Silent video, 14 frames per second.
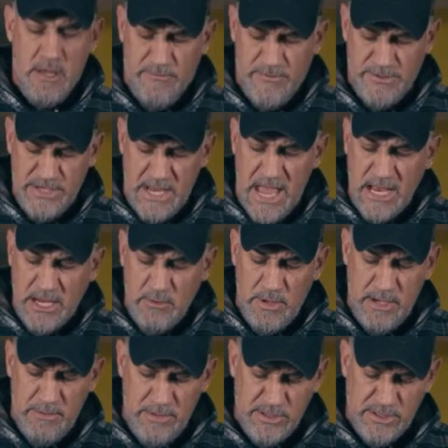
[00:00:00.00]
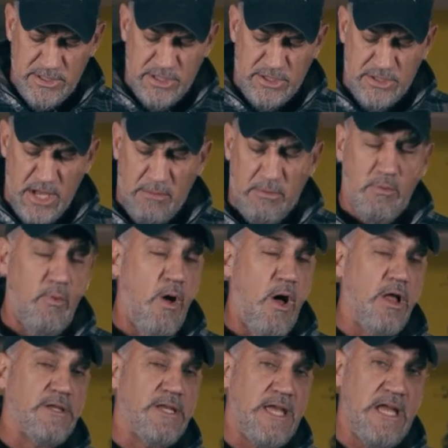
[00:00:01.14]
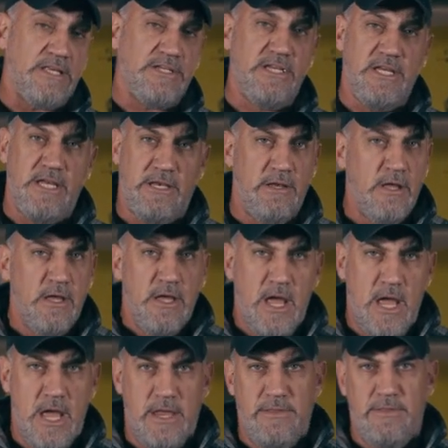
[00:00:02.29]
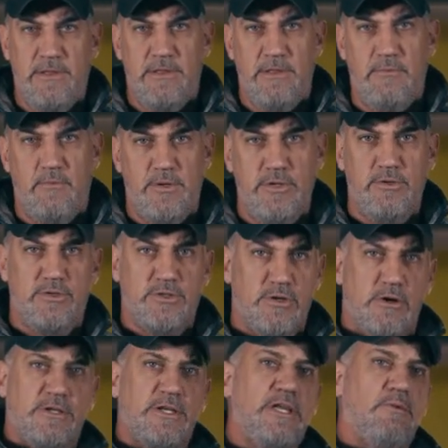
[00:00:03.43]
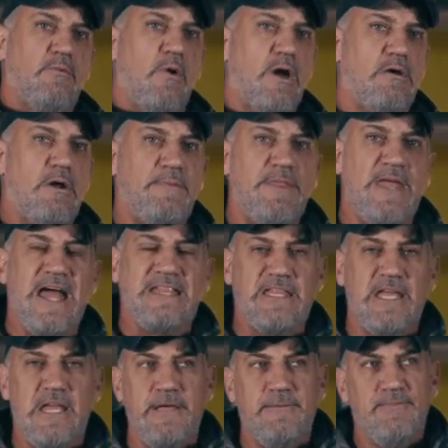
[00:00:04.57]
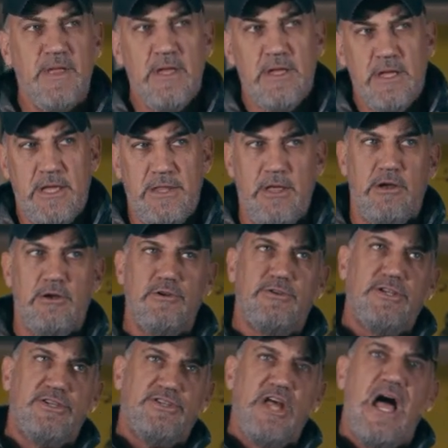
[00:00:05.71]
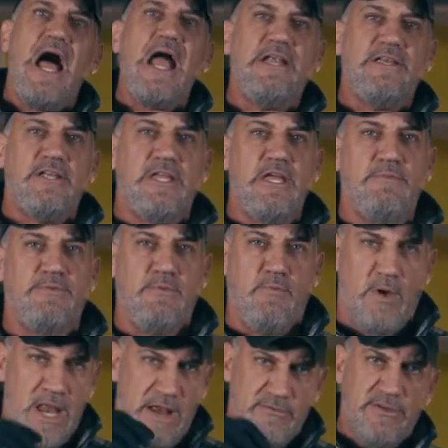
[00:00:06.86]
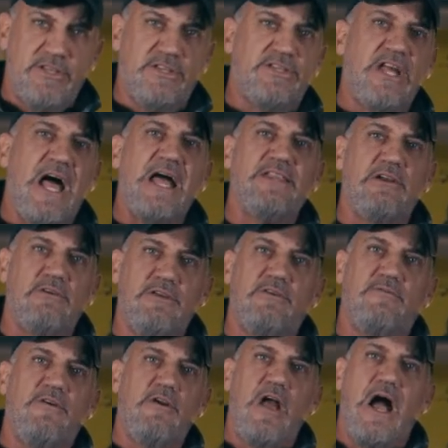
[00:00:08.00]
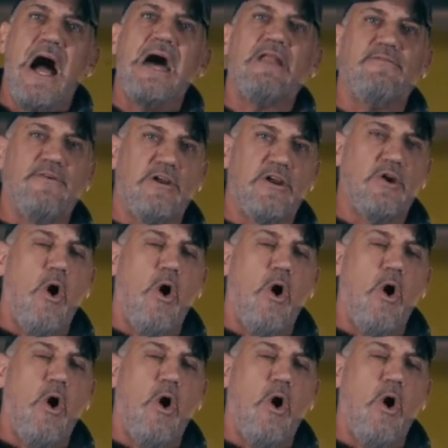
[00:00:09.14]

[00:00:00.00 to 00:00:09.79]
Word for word: If it's echoing, it means it's a double wall canteen. And when you start to heat water up in that thing, and they're designed to keep whatever's inside there either very hot or very